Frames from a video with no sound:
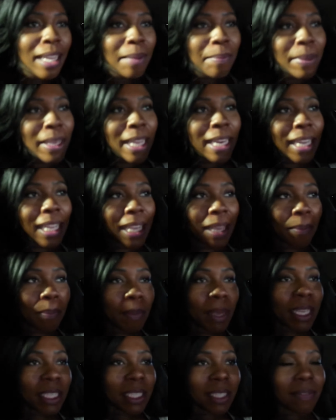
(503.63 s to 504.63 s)
I mean, I didn't get
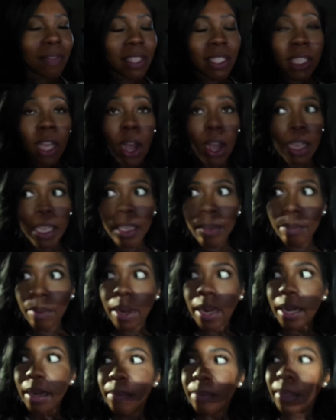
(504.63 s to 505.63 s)
much of the talking
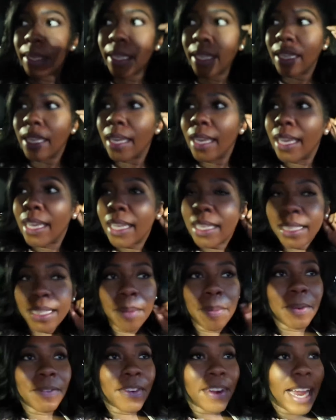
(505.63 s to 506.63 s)
part, but
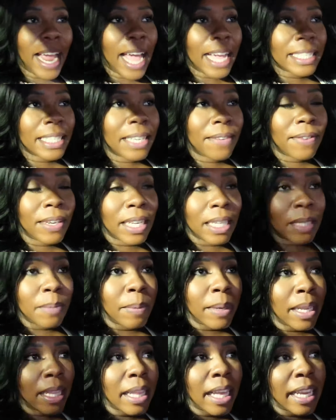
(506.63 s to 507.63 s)
some of our activities,
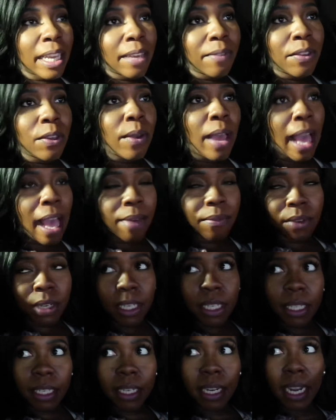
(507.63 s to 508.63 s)
but like if you have
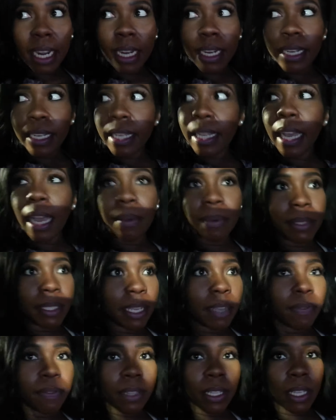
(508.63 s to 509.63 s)
one in your area, I would
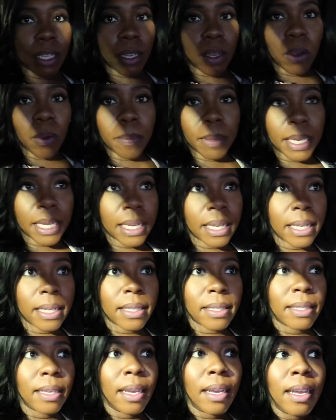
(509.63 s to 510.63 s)
definitely go
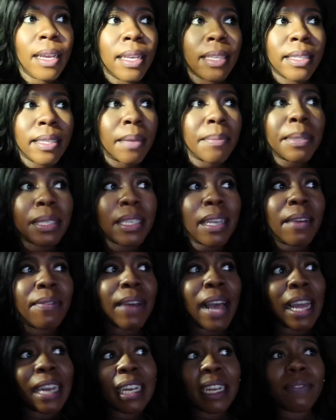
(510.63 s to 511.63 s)
because some stuff
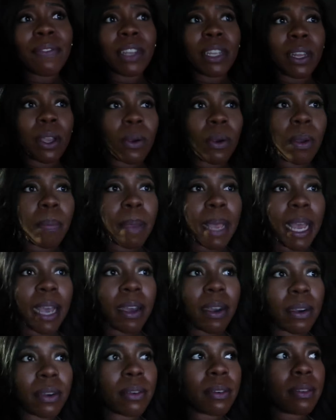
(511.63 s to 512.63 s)
I didn't even know
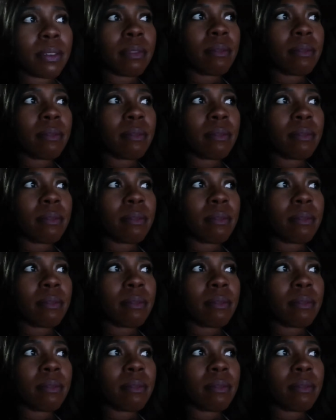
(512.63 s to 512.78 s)
about